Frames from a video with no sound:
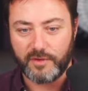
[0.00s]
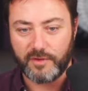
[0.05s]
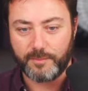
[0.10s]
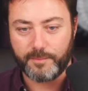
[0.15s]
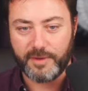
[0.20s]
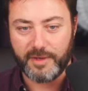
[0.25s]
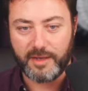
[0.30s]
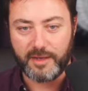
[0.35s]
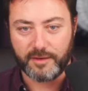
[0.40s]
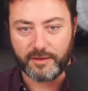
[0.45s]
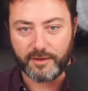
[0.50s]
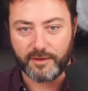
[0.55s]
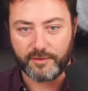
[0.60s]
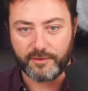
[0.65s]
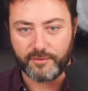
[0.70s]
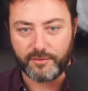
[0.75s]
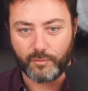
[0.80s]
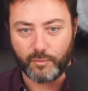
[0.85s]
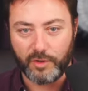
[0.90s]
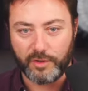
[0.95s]

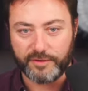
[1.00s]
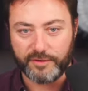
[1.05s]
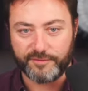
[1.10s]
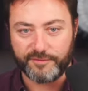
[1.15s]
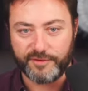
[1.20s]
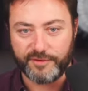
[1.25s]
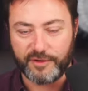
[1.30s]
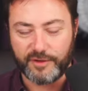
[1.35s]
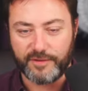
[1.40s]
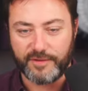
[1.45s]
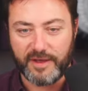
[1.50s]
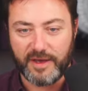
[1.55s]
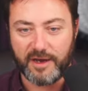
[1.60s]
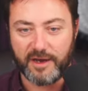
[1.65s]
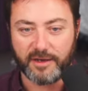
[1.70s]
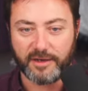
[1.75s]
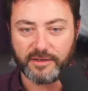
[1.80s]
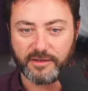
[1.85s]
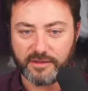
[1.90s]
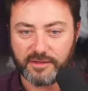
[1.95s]
bad. Well done for doing the
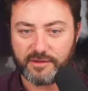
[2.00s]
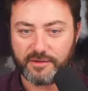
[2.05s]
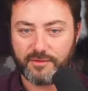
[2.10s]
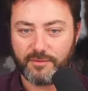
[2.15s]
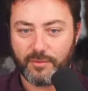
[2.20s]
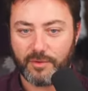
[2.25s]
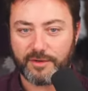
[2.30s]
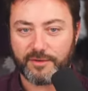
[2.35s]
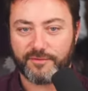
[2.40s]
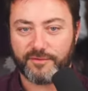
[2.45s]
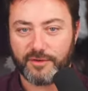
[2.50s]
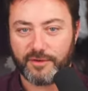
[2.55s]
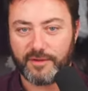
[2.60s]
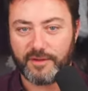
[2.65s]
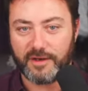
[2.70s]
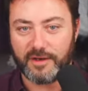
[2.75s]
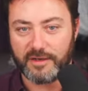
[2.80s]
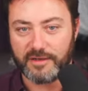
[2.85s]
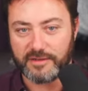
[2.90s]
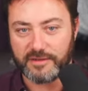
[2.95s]
eyes. Well done for doing the
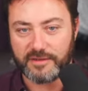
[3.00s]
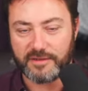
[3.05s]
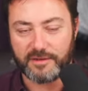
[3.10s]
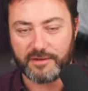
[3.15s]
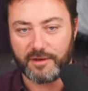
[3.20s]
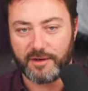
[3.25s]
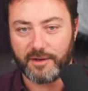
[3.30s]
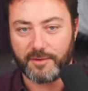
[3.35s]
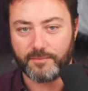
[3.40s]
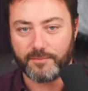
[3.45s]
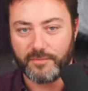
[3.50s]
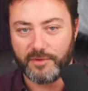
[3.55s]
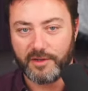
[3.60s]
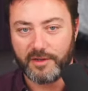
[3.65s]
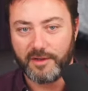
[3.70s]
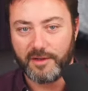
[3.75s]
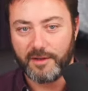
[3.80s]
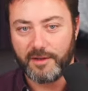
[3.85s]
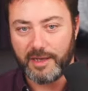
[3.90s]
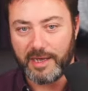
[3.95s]
eyes. I tell you, I'm
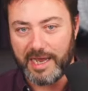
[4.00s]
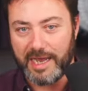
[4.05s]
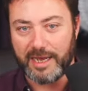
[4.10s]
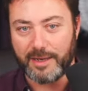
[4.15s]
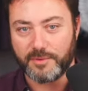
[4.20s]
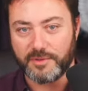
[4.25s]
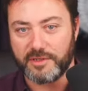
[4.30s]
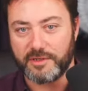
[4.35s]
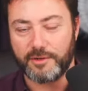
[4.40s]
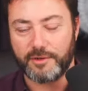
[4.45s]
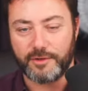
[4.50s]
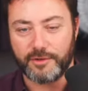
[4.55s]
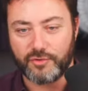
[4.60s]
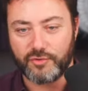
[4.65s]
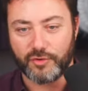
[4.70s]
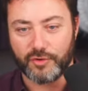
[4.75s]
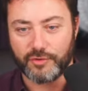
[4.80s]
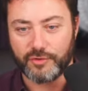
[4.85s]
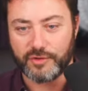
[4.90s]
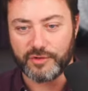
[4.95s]
absolutely
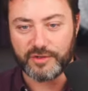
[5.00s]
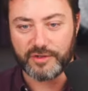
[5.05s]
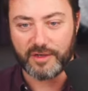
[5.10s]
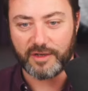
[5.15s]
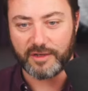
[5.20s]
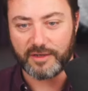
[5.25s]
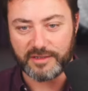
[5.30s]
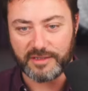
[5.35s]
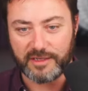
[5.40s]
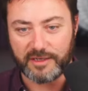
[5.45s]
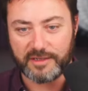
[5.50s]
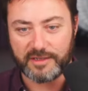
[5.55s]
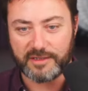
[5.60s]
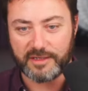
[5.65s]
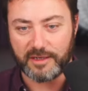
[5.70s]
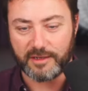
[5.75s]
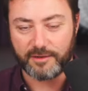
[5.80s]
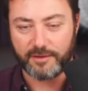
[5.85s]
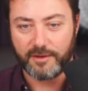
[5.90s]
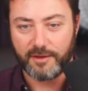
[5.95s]
atrocious at eyes, like I
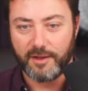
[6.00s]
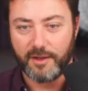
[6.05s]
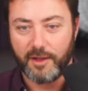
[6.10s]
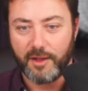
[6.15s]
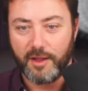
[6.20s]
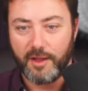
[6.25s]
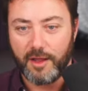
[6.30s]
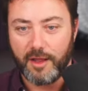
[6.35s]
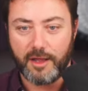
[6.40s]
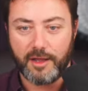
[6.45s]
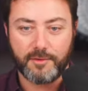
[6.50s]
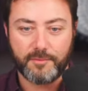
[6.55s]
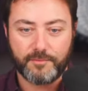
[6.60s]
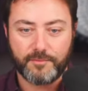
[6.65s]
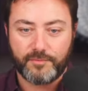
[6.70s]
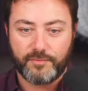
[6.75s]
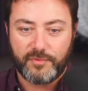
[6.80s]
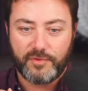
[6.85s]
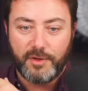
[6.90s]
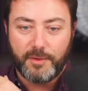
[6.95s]
said.
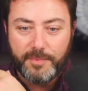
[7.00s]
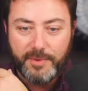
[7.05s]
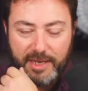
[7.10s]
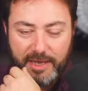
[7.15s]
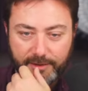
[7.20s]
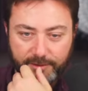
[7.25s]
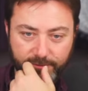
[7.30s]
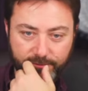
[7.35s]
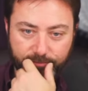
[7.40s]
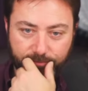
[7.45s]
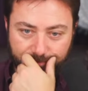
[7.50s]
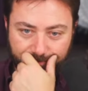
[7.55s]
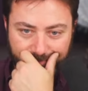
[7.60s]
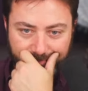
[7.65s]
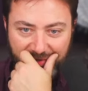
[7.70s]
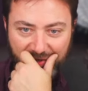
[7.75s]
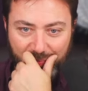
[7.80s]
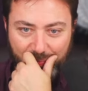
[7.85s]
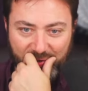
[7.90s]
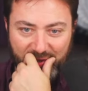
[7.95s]
Not bad.
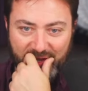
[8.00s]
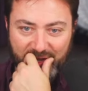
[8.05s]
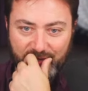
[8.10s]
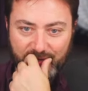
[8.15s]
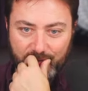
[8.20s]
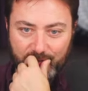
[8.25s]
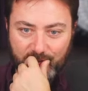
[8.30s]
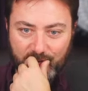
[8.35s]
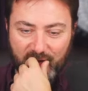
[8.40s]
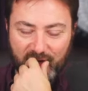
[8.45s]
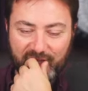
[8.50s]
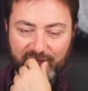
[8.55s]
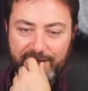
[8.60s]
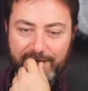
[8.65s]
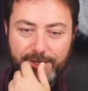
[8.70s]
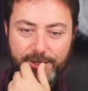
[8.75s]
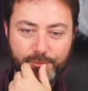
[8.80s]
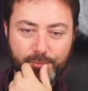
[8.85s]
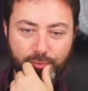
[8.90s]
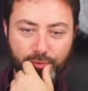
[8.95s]
Not bad. I
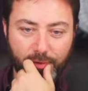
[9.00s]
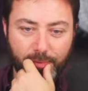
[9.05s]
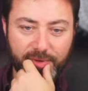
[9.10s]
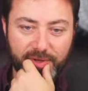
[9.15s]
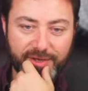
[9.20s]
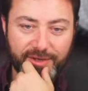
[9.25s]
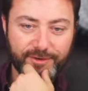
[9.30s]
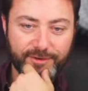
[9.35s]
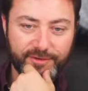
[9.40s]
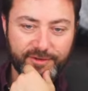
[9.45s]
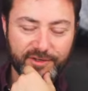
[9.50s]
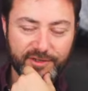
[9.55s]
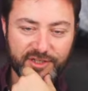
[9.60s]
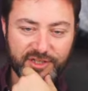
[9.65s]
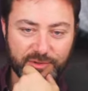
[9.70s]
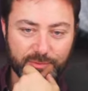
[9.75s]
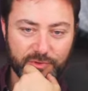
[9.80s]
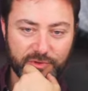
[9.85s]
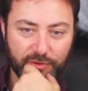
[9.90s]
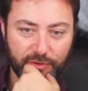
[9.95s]
think you probably could have done
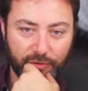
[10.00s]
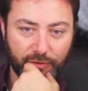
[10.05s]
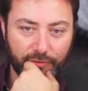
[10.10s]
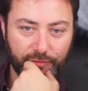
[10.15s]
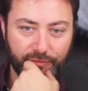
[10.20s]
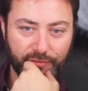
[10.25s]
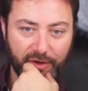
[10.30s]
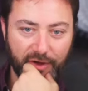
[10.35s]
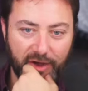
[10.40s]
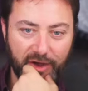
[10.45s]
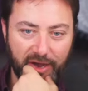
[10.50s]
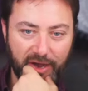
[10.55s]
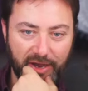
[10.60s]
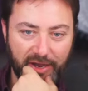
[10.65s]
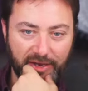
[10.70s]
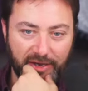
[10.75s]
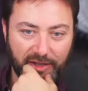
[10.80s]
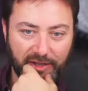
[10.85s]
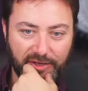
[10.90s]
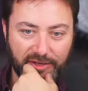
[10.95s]
some sort of
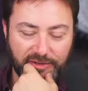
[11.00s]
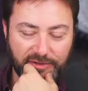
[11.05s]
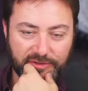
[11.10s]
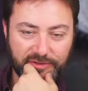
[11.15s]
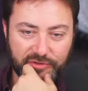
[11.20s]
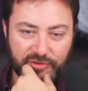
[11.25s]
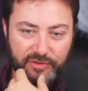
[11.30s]
highlight